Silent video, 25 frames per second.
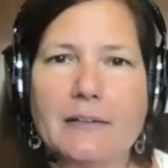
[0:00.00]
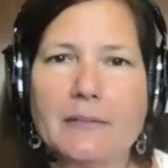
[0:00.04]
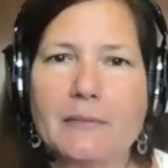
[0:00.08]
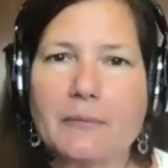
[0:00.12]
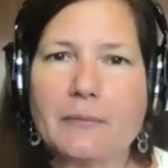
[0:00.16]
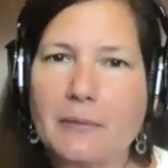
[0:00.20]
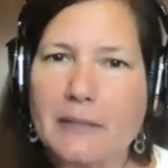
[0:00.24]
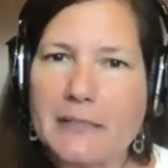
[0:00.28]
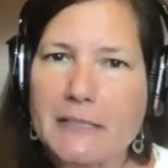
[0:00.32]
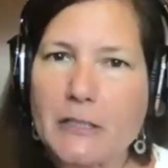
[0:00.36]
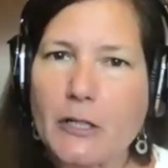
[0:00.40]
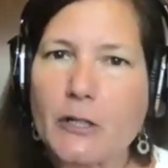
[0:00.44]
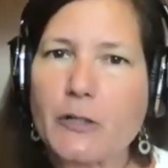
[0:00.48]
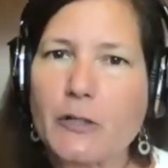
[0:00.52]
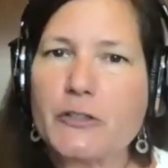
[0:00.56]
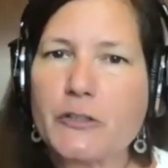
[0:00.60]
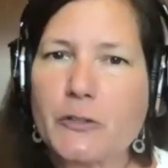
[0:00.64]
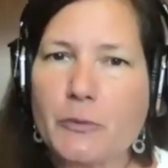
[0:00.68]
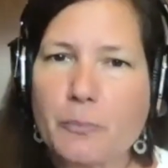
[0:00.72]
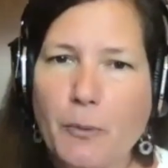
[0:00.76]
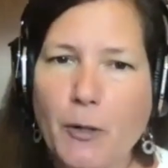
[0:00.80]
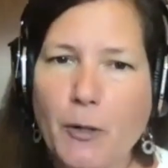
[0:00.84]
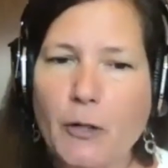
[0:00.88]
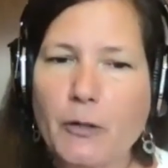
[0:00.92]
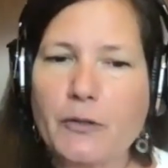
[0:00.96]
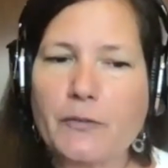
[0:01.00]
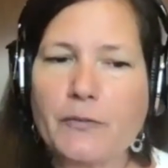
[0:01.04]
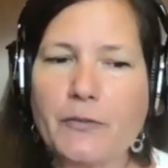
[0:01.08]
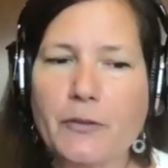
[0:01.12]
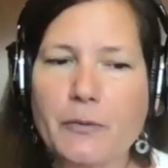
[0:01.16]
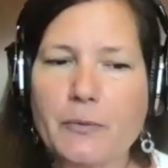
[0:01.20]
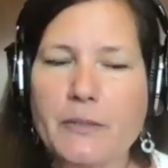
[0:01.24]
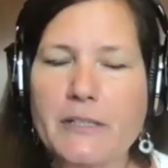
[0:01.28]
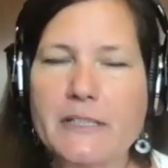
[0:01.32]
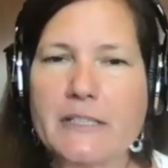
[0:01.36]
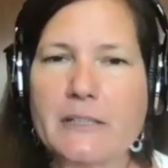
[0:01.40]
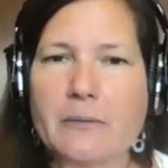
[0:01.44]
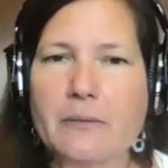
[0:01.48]
is also part of the
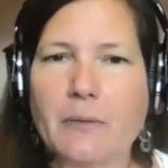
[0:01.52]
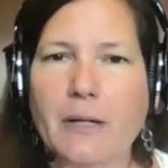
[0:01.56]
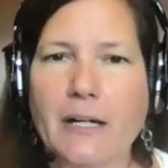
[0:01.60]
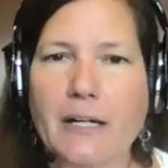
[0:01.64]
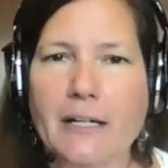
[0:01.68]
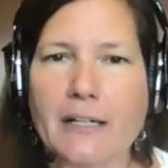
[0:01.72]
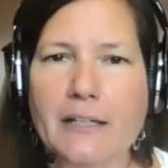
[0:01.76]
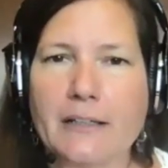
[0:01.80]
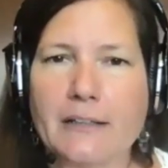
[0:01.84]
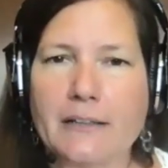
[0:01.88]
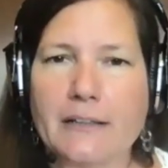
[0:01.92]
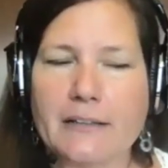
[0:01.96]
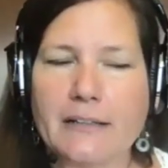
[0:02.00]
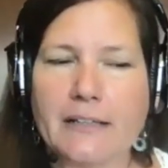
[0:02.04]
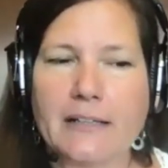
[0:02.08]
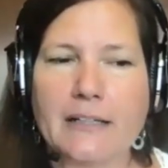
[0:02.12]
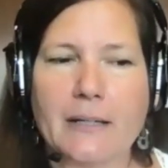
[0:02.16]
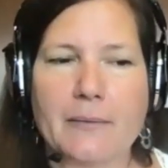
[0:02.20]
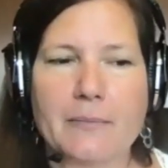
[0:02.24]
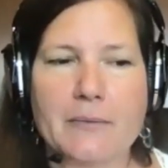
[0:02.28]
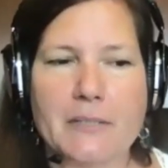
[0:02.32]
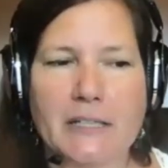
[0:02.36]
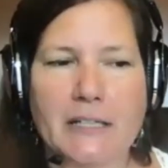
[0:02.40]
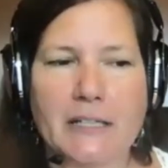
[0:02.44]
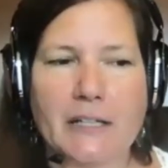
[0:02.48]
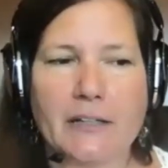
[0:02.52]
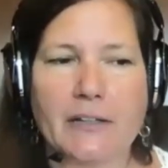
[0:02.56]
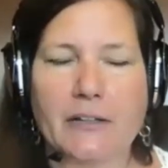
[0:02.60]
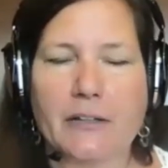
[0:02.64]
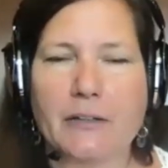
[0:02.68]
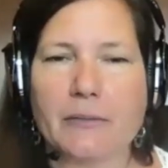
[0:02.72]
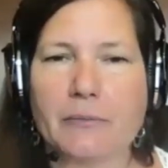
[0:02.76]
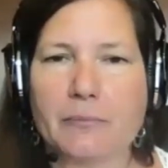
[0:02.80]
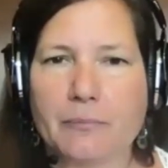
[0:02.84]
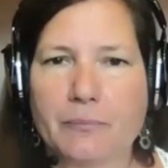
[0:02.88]
reason why they come together.